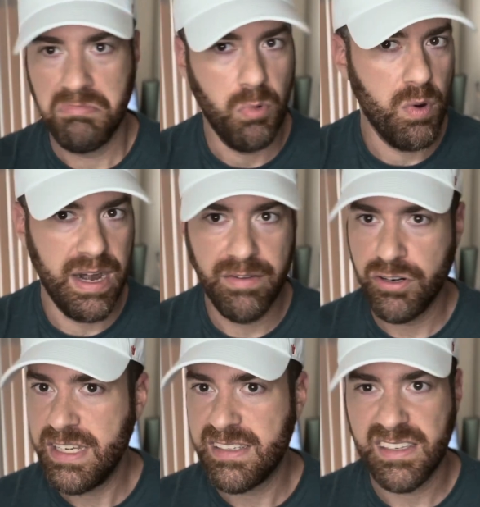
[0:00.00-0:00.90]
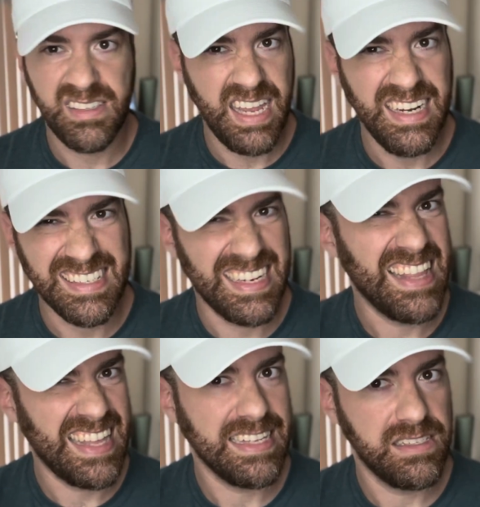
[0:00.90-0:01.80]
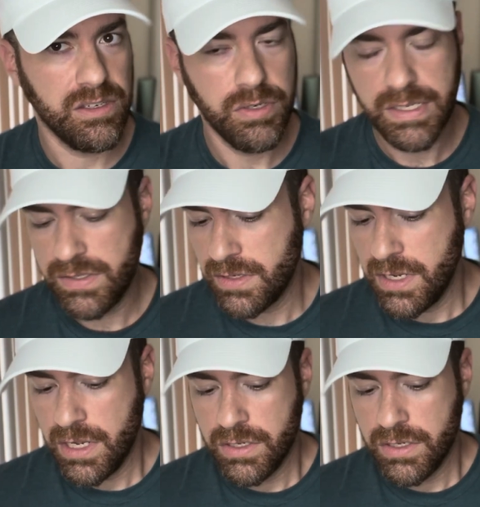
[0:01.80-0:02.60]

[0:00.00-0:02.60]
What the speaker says: whatever he sustained, it's not that serious.